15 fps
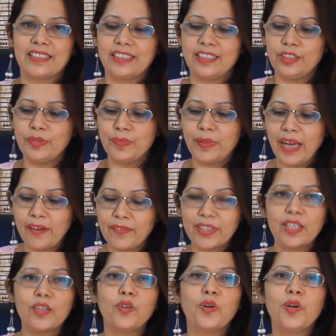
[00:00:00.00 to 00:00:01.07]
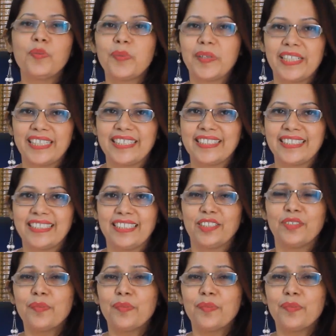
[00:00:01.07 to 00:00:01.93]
they should be having a cold potency.